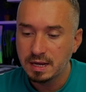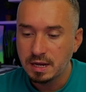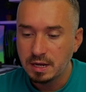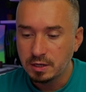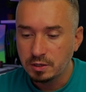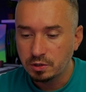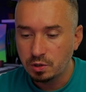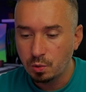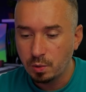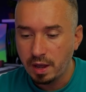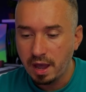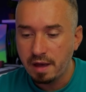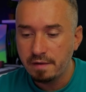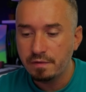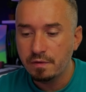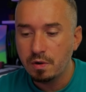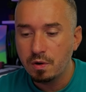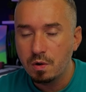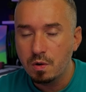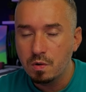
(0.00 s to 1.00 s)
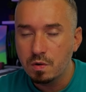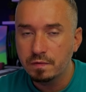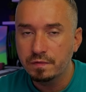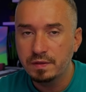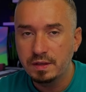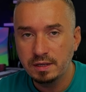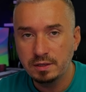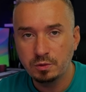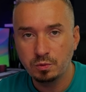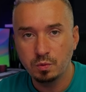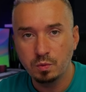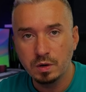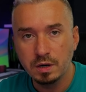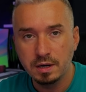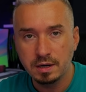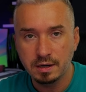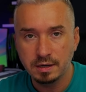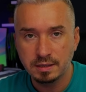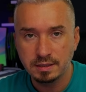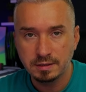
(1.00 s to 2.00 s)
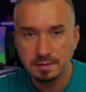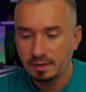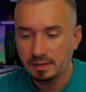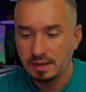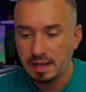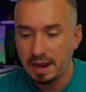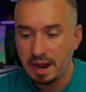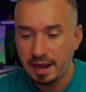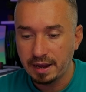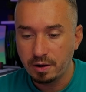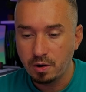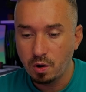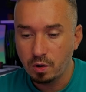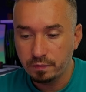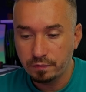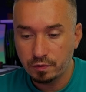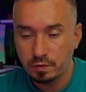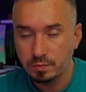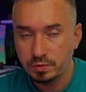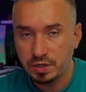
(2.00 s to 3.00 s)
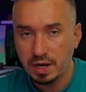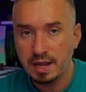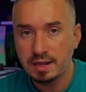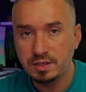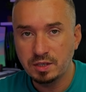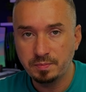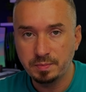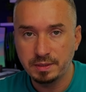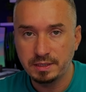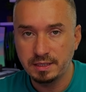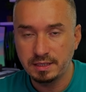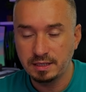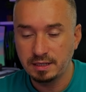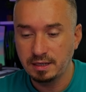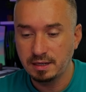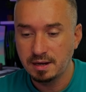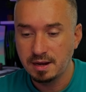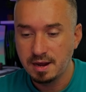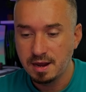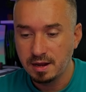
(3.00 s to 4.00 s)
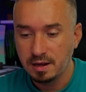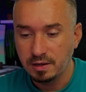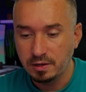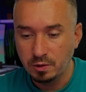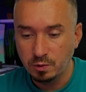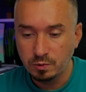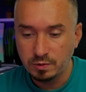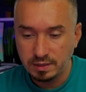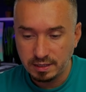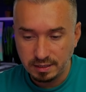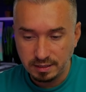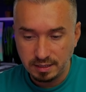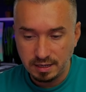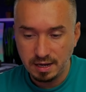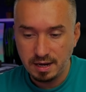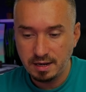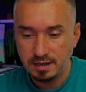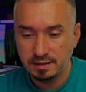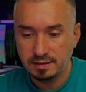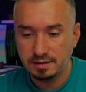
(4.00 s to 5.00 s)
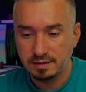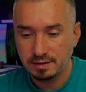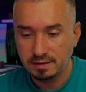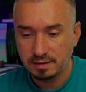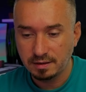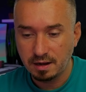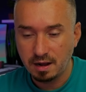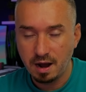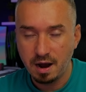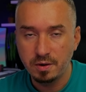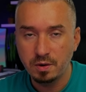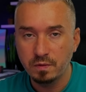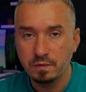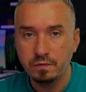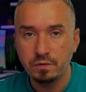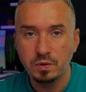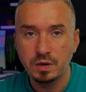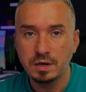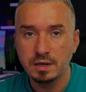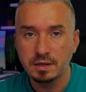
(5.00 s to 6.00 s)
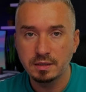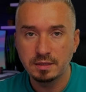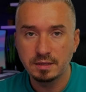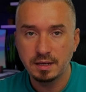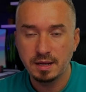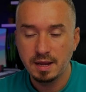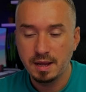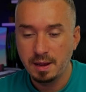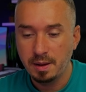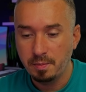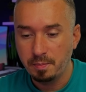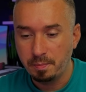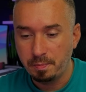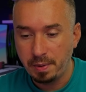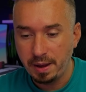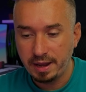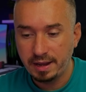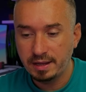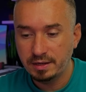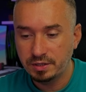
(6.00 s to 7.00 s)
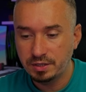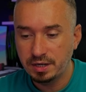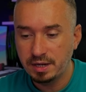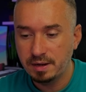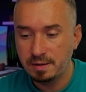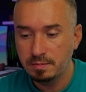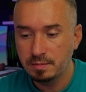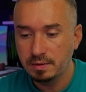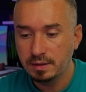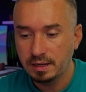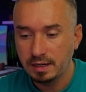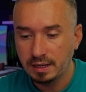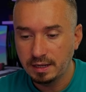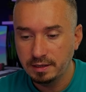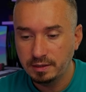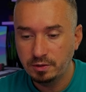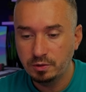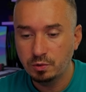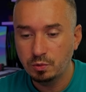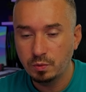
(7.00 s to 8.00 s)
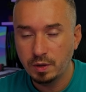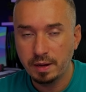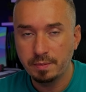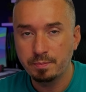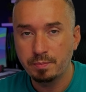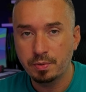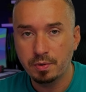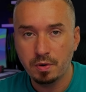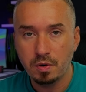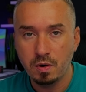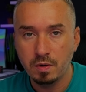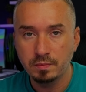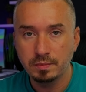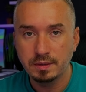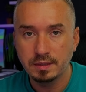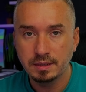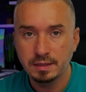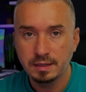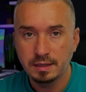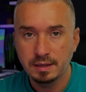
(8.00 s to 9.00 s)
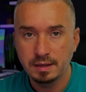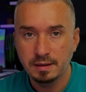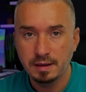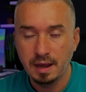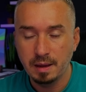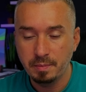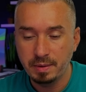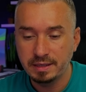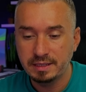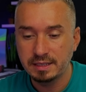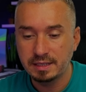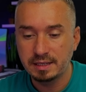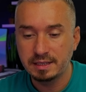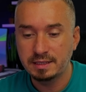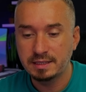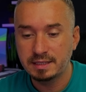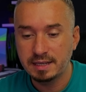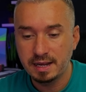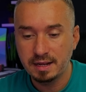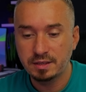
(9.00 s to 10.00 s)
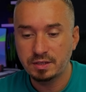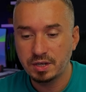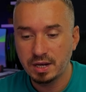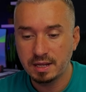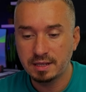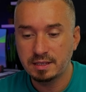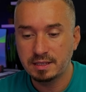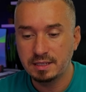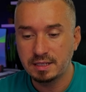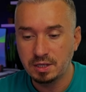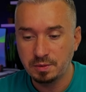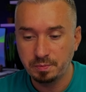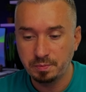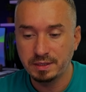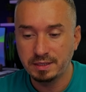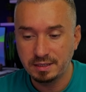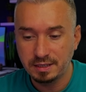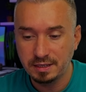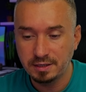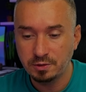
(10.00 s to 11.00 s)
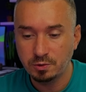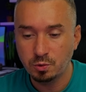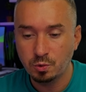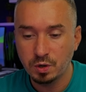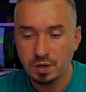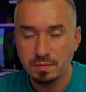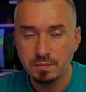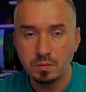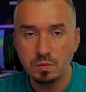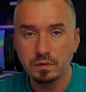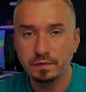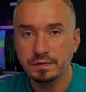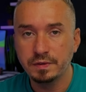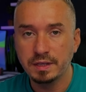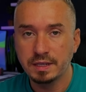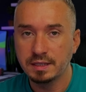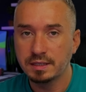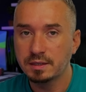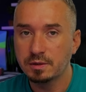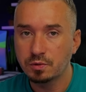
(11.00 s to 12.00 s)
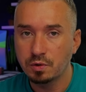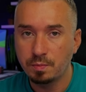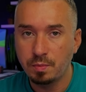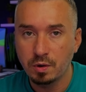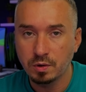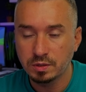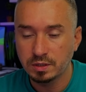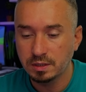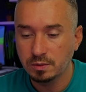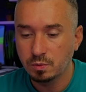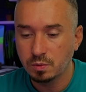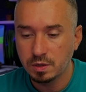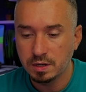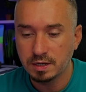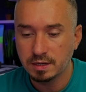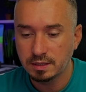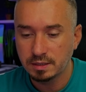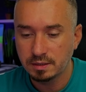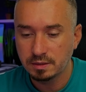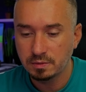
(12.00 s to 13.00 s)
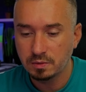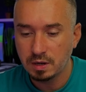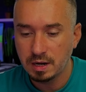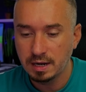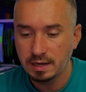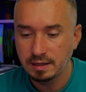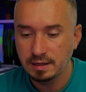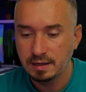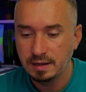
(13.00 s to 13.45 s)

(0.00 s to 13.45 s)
So we have all of these words that I got from ChatGPT using these kind of words, package them into a prompt and basically tell ChatGPT to remove these robotic words, right?